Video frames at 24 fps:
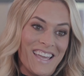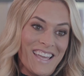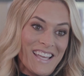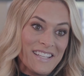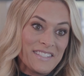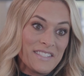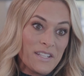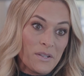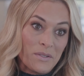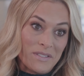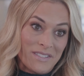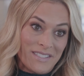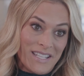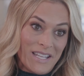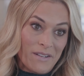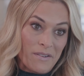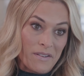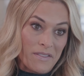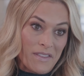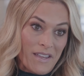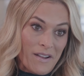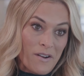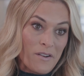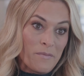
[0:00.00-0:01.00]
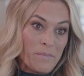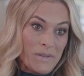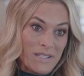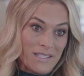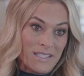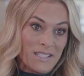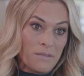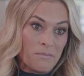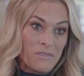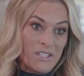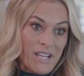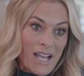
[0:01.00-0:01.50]
It's no secret there have
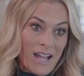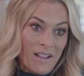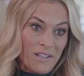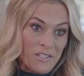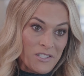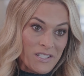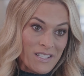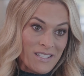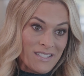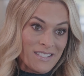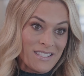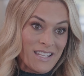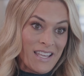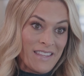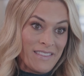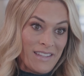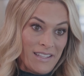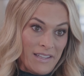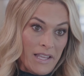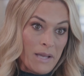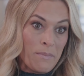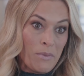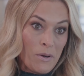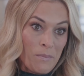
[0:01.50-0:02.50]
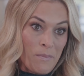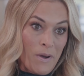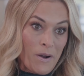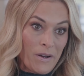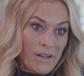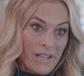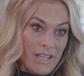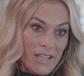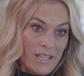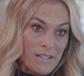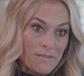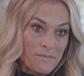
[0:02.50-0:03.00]
been some challenges in the labor
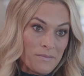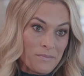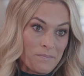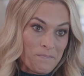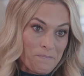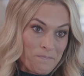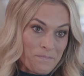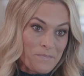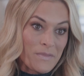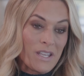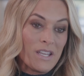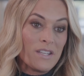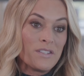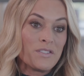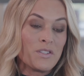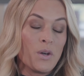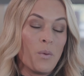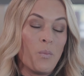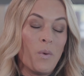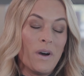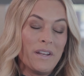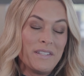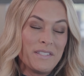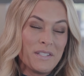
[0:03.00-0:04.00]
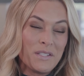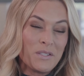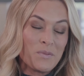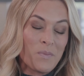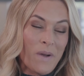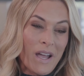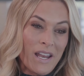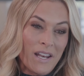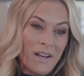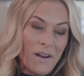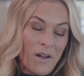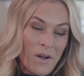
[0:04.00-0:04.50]
market. So, what
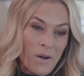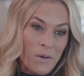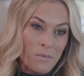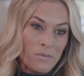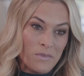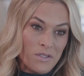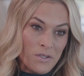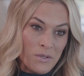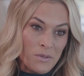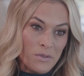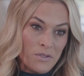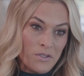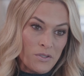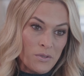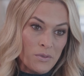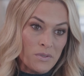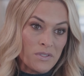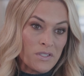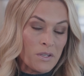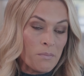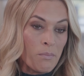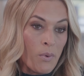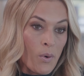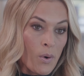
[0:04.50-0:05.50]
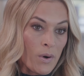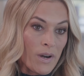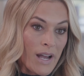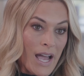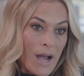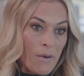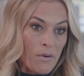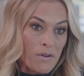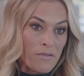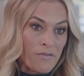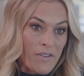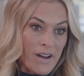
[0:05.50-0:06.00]
does Right at Home do to support
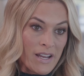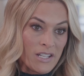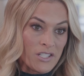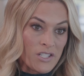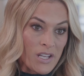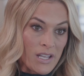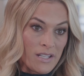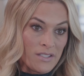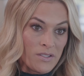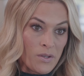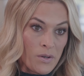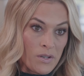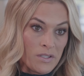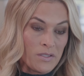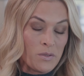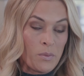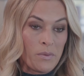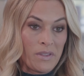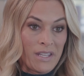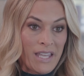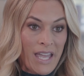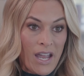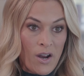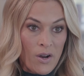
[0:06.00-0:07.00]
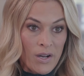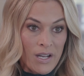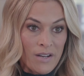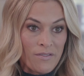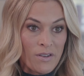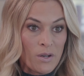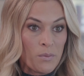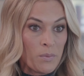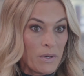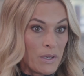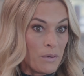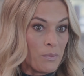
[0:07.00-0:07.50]
our franchise owners with
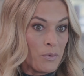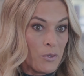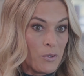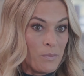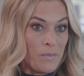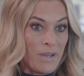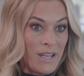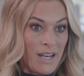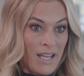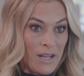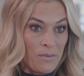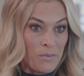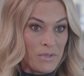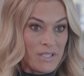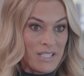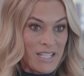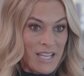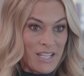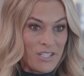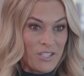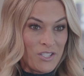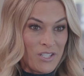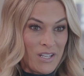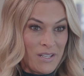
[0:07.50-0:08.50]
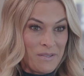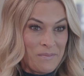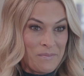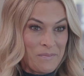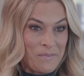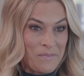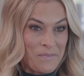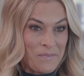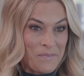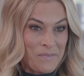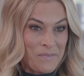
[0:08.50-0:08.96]
caregiver recruitment and retention?